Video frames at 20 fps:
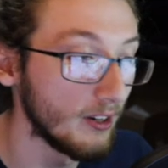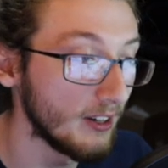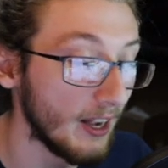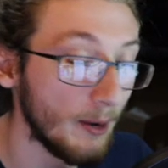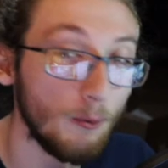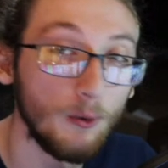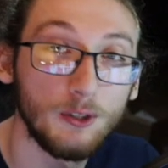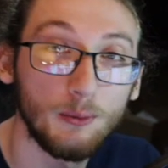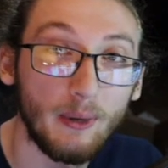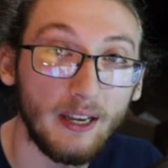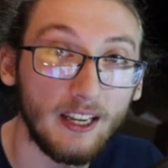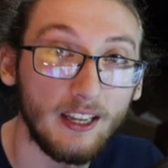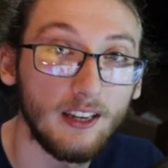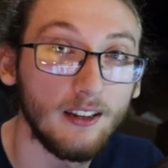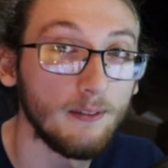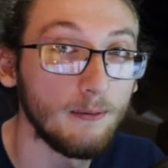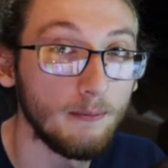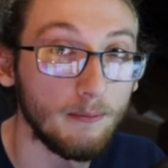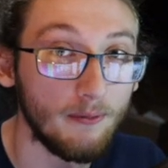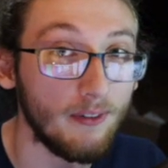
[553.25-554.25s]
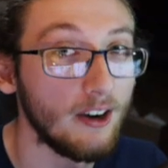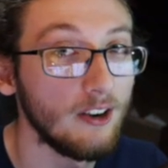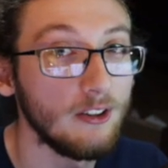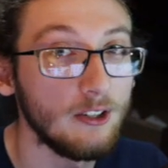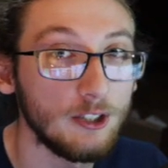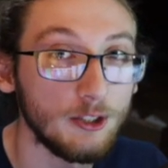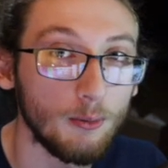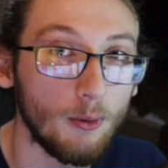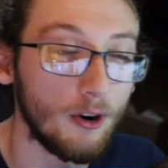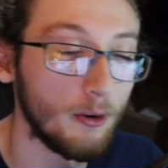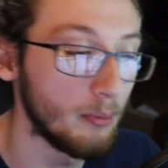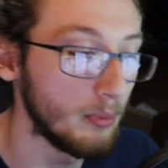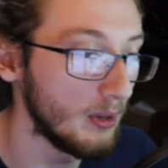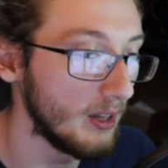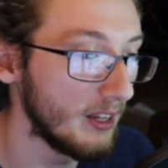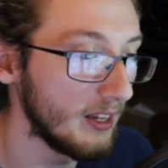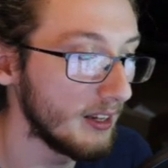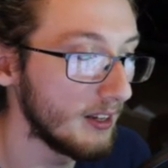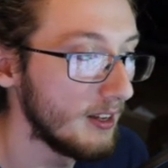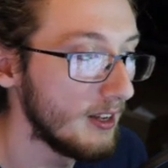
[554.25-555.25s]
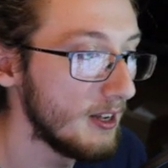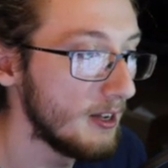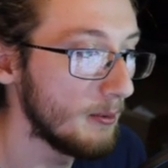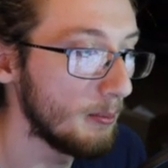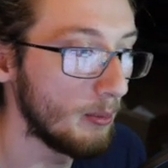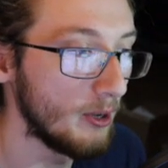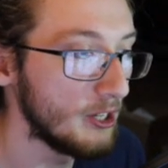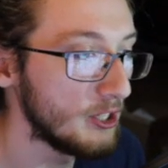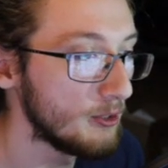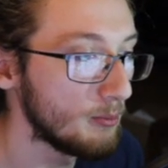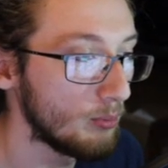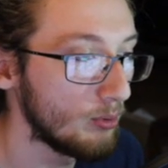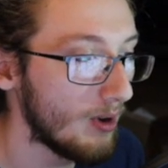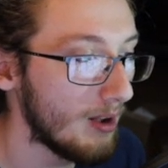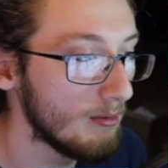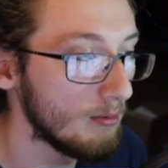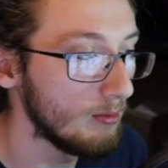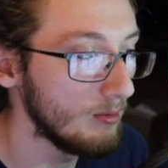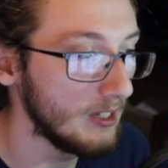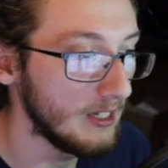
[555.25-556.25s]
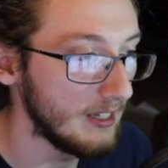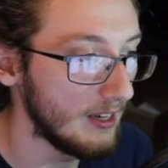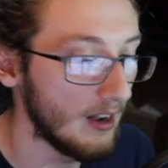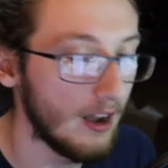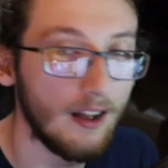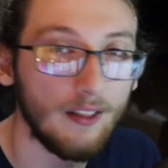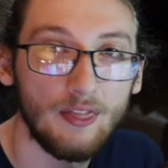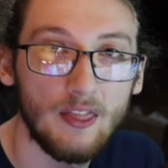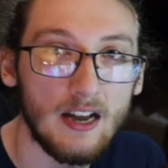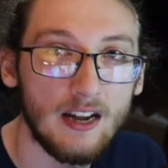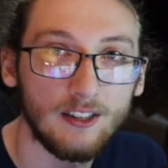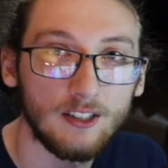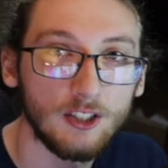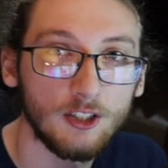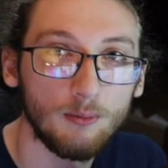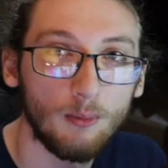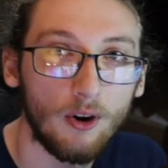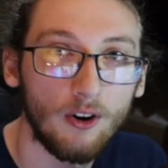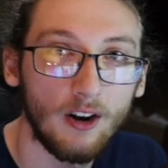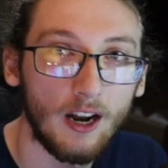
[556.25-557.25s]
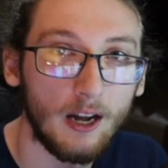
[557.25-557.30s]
I was making a fairly smart play, but it's probably not that smart.